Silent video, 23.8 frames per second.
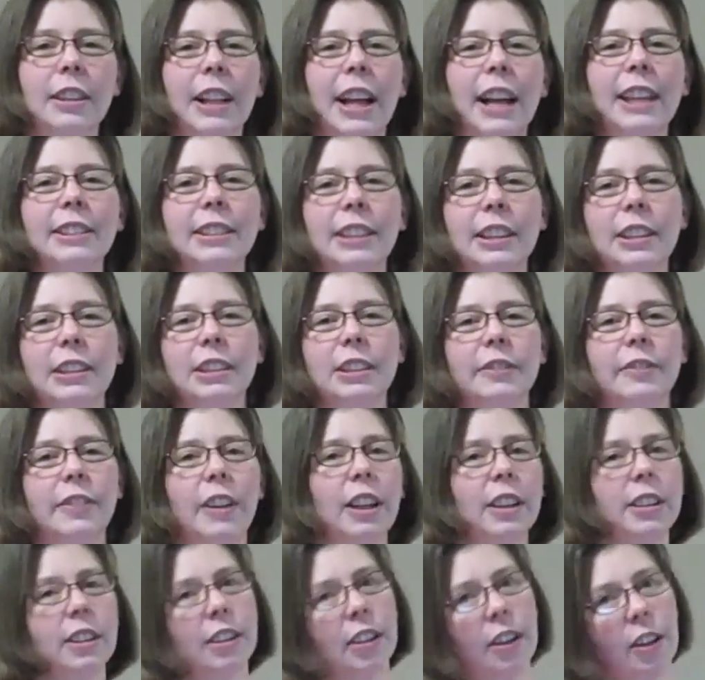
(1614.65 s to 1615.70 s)
Classic and
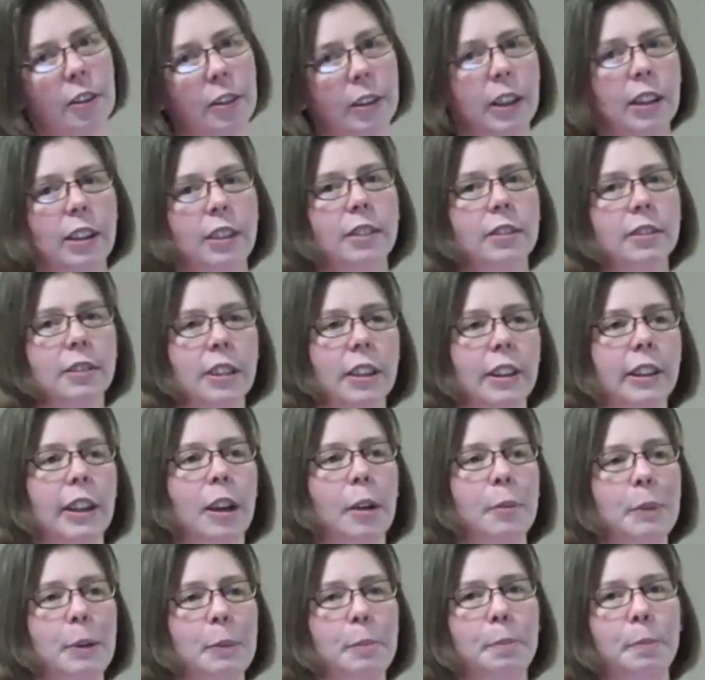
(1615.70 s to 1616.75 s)
default are going.
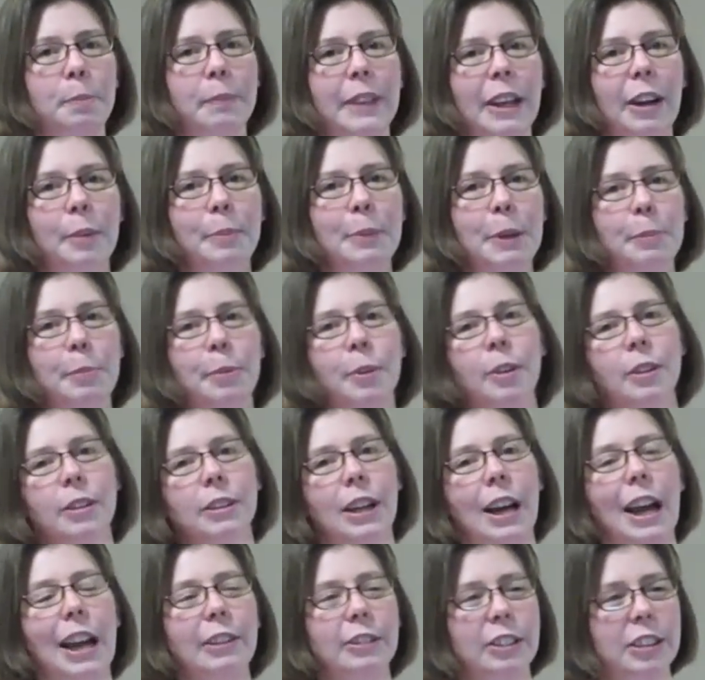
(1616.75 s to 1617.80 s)
They'll be they'll be pulled.
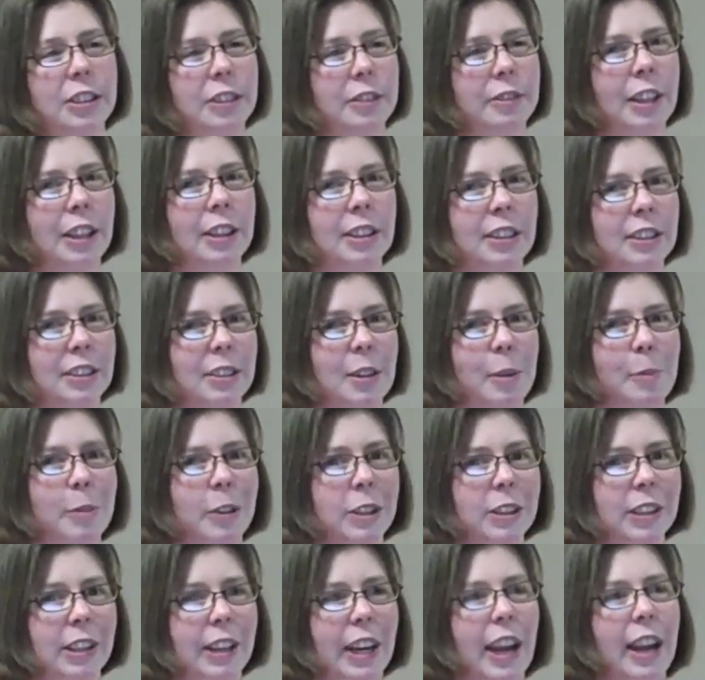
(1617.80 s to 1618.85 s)
I just read this
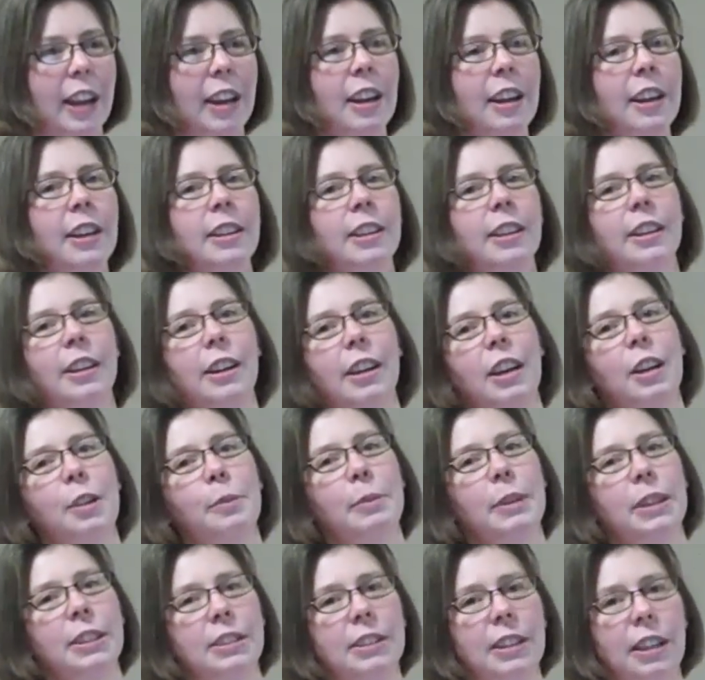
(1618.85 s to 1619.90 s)
somewhere today. They're going to
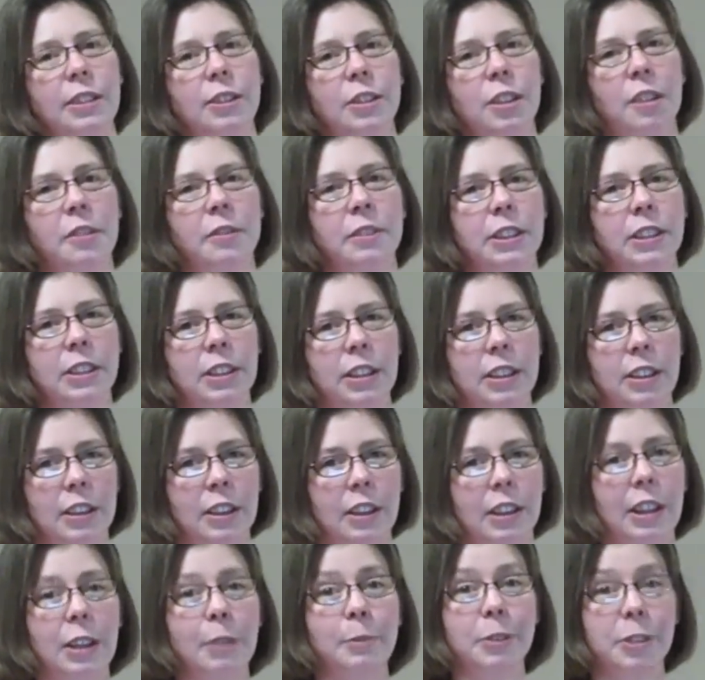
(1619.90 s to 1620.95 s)
be sent over to the
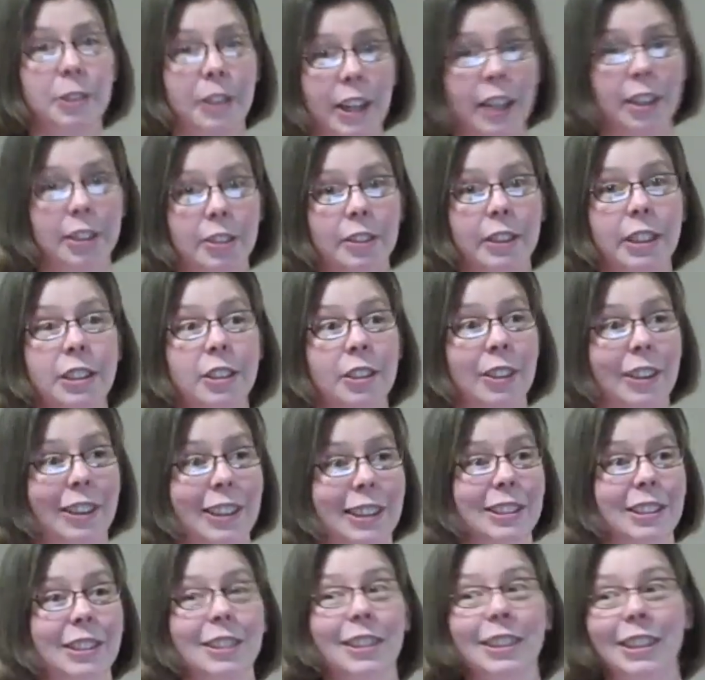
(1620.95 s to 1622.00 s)
theme directory, so you
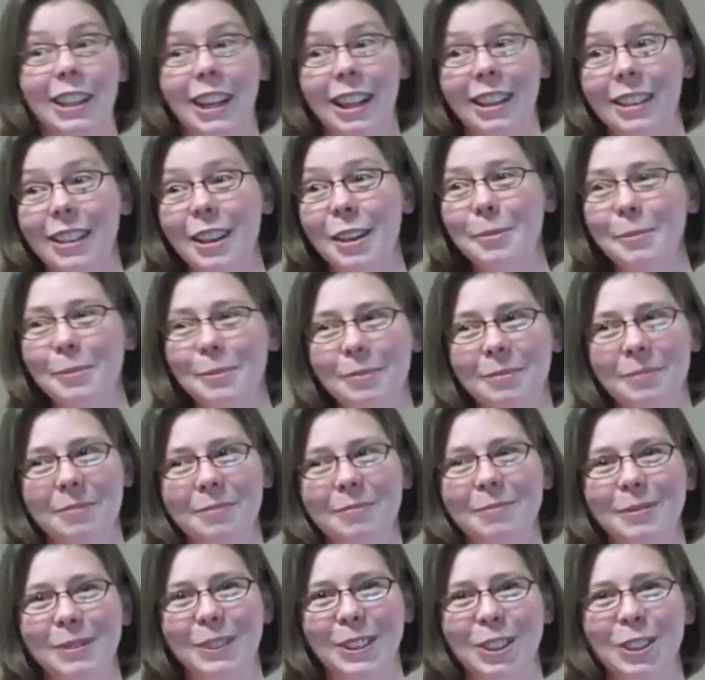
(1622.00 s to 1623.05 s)
still get them
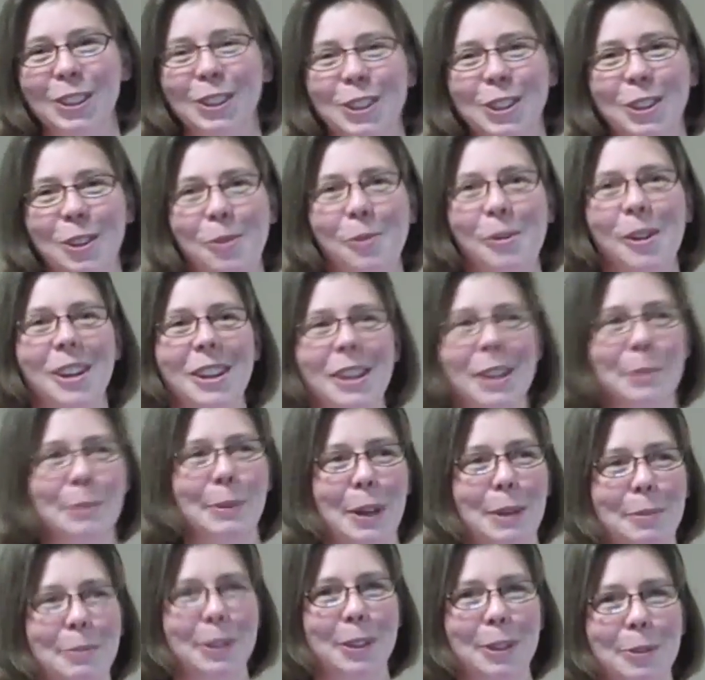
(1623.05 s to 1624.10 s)
so do you want a
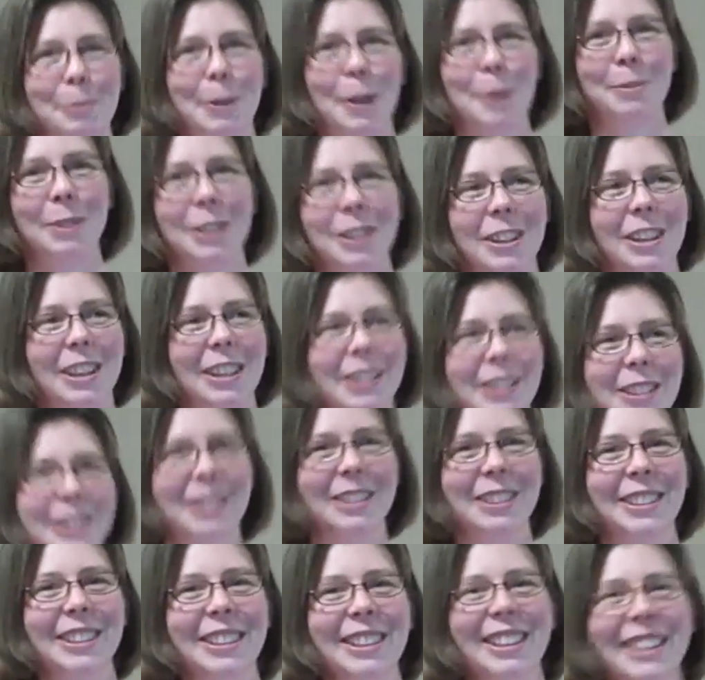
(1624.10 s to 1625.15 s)
big blue bubble on your?
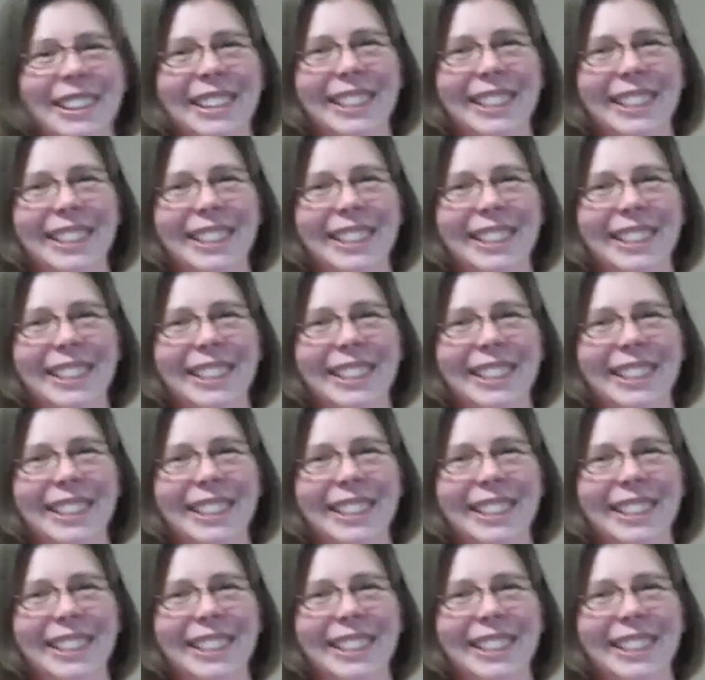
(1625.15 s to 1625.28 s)
Smithsonian.